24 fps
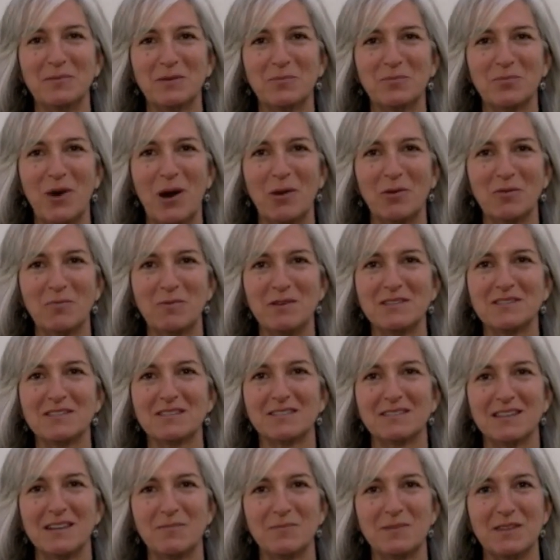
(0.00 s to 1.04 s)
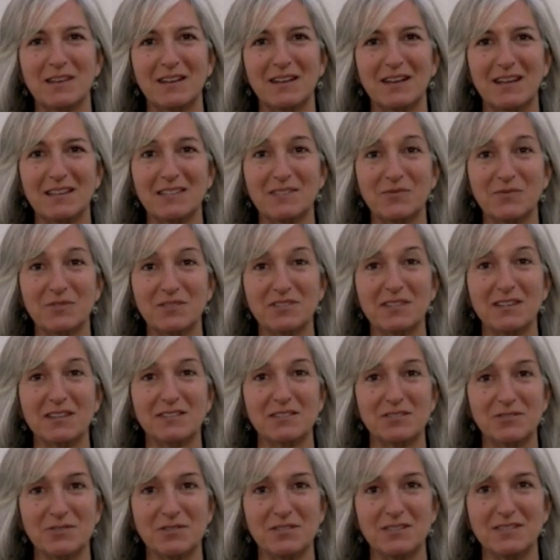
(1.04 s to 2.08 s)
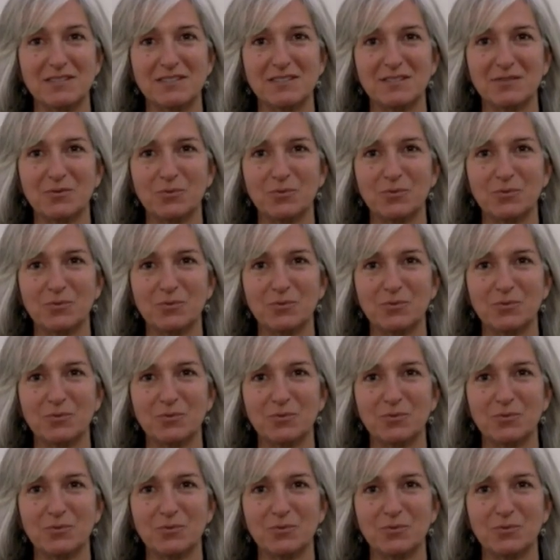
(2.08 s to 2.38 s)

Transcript: But it probably means the same thing it has for centuries,